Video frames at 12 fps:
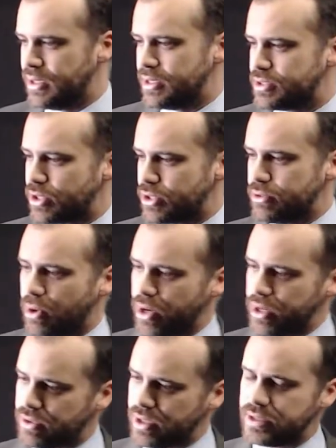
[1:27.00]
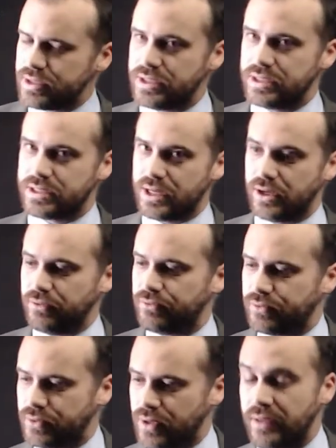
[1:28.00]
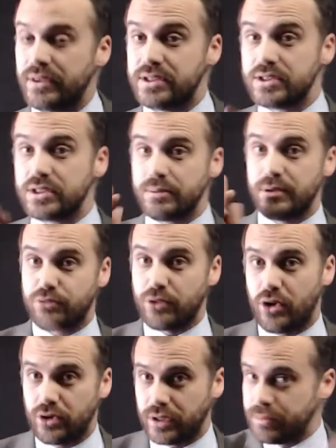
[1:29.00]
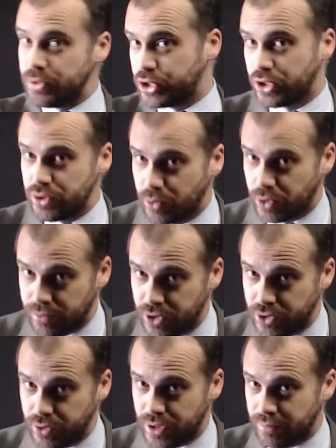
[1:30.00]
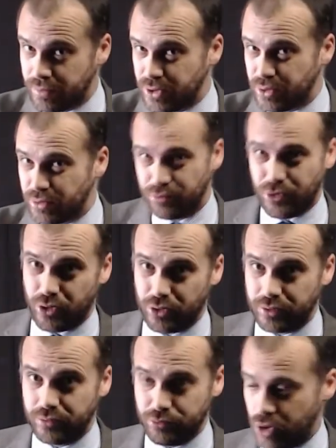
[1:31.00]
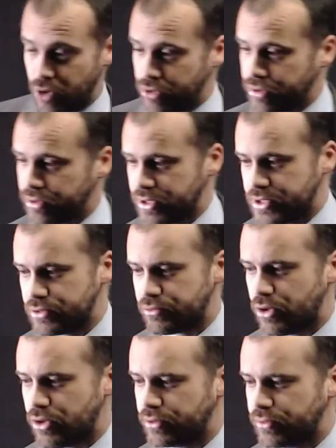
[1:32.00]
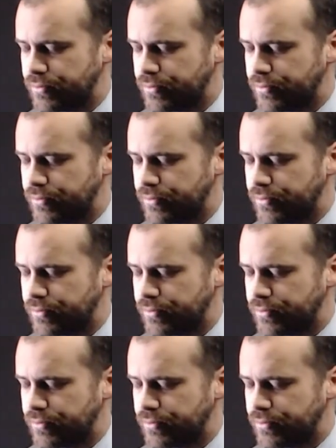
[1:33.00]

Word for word: So you might think to yourself, and this is going to be wrong. I'm going to show you what I'm going to do. I'm going to do it wrong. Wrong. This is wrong.